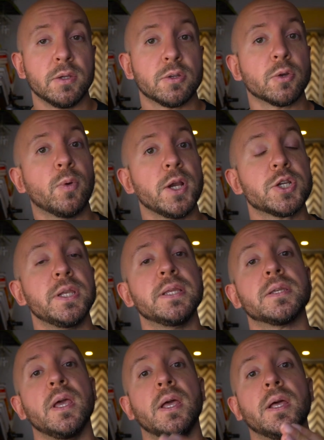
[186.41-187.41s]
So the question
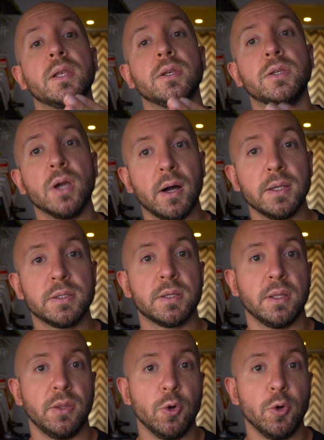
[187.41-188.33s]
is, does